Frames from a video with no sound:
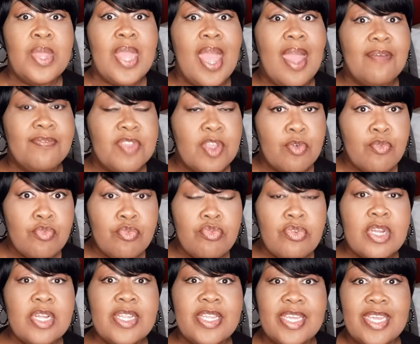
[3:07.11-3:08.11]
we have to
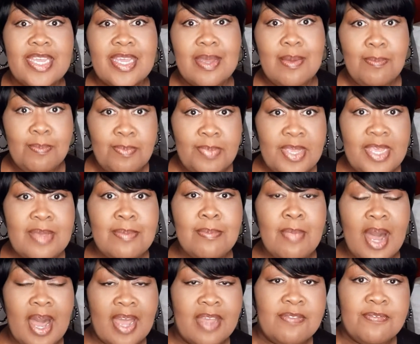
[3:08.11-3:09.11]
really be
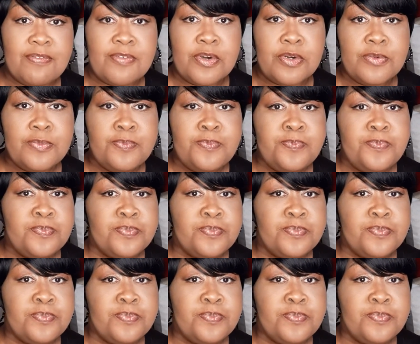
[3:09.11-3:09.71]
mindful